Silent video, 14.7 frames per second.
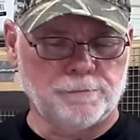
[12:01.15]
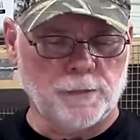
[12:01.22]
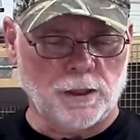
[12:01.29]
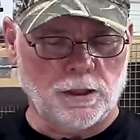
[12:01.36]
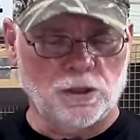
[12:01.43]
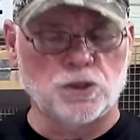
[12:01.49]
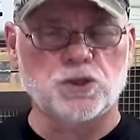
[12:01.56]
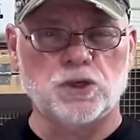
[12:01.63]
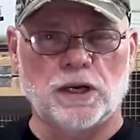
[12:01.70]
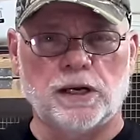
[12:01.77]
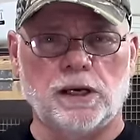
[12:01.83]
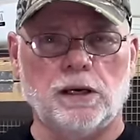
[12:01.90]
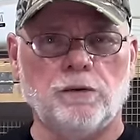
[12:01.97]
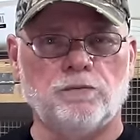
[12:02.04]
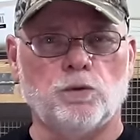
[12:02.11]
uh,
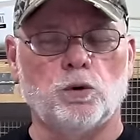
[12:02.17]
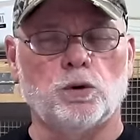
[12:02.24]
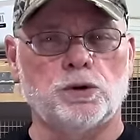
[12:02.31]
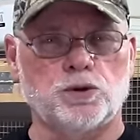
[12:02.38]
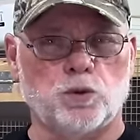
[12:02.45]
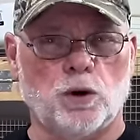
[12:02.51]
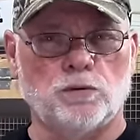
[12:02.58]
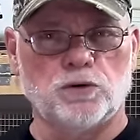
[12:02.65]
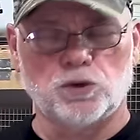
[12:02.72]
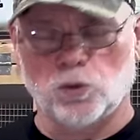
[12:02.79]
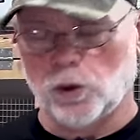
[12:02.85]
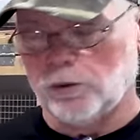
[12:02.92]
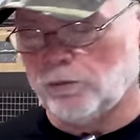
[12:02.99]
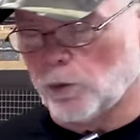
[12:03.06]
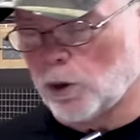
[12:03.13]
setting for twelve to
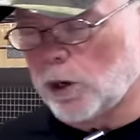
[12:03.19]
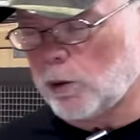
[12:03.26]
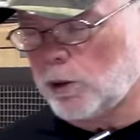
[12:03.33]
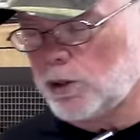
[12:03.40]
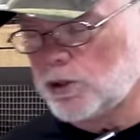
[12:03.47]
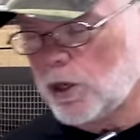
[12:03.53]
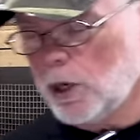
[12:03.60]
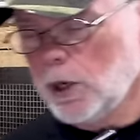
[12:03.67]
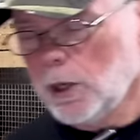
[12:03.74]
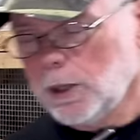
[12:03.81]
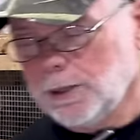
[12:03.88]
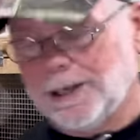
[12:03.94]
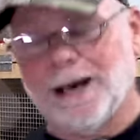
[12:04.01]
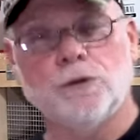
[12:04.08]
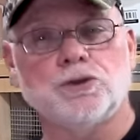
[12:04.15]
twenty-four hours,
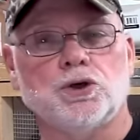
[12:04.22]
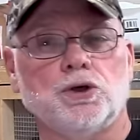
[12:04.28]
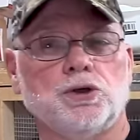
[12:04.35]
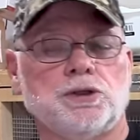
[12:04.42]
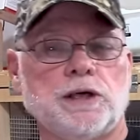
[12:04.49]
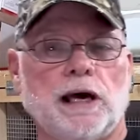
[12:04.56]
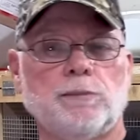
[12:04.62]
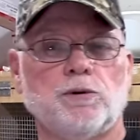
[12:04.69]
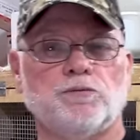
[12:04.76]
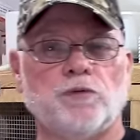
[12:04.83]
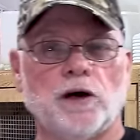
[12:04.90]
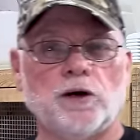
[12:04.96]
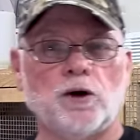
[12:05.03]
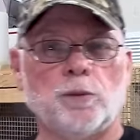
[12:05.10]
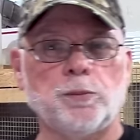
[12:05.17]
now is a good time to
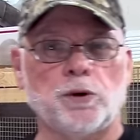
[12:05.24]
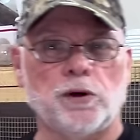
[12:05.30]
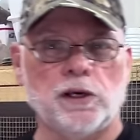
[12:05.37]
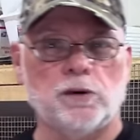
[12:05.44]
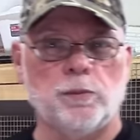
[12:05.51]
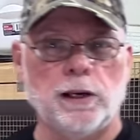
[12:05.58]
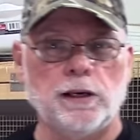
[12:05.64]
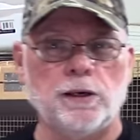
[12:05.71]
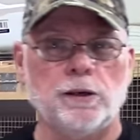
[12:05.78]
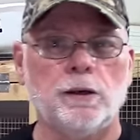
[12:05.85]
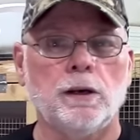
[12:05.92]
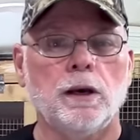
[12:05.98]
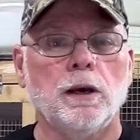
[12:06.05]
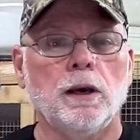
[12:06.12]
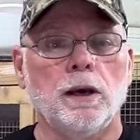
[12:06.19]
fire up your incubator
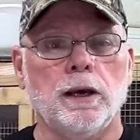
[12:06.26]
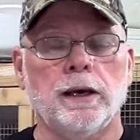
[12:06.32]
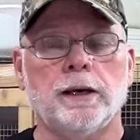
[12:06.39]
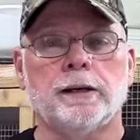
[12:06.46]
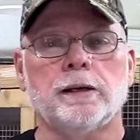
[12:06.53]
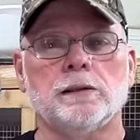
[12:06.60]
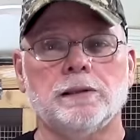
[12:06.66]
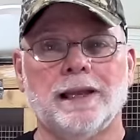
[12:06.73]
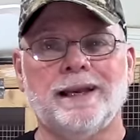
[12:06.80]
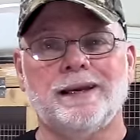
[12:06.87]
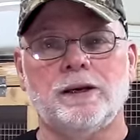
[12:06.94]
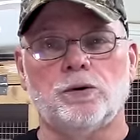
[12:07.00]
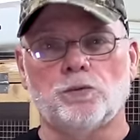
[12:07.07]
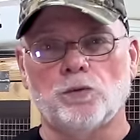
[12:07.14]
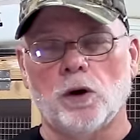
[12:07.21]
and let
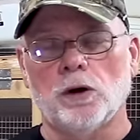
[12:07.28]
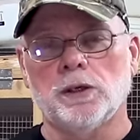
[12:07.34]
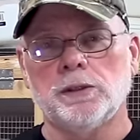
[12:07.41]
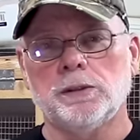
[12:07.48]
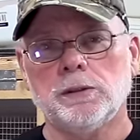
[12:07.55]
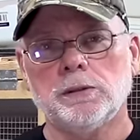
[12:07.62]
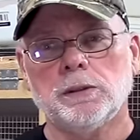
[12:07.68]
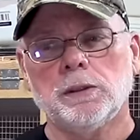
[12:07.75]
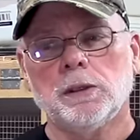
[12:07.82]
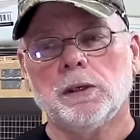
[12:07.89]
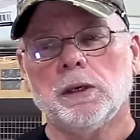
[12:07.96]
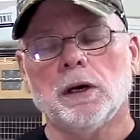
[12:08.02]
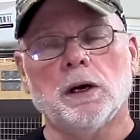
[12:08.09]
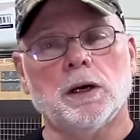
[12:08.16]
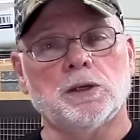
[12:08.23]
it run.
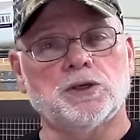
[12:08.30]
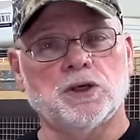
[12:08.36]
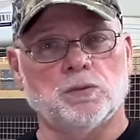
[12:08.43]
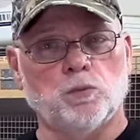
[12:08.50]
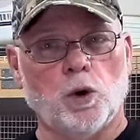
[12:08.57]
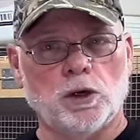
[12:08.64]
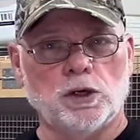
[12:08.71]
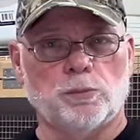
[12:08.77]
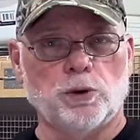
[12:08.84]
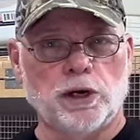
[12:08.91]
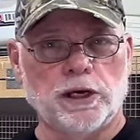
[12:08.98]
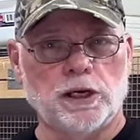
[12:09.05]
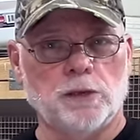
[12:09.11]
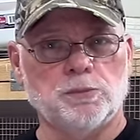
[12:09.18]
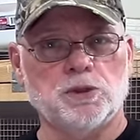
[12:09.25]
Uh, to one, to
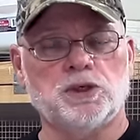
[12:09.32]
bring it up to